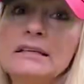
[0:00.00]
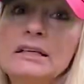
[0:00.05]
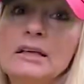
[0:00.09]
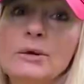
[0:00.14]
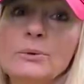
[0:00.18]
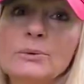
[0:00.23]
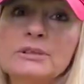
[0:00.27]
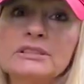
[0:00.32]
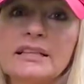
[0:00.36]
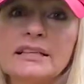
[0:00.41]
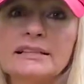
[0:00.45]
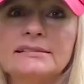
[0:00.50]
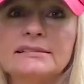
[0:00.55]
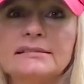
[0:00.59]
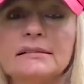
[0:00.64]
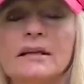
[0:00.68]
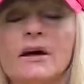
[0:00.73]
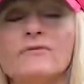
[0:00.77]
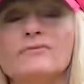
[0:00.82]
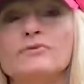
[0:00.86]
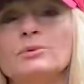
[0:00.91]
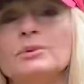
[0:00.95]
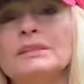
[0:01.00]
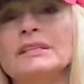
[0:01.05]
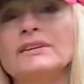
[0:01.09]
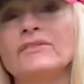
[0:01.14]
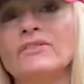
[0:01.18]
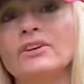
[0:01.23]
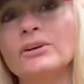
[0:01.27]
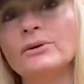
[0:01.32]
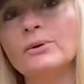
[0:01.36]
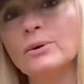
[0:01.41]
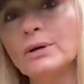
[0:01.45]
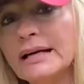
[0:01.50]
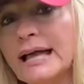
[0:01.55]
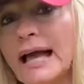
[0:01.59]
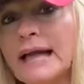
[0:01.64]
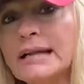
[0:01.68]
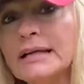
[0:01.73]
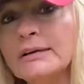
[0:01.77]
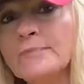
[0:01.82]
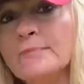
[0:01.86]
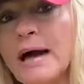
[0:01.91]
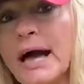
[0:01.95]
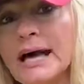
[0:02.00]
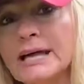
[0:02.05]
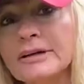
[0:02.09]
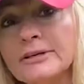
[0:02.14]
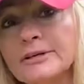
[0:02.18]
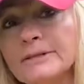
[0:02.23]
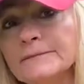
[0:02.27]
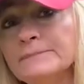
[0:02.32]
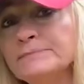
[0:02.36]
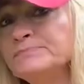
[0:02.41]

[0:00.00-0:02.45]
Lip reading: which I stuffed with different organic matter.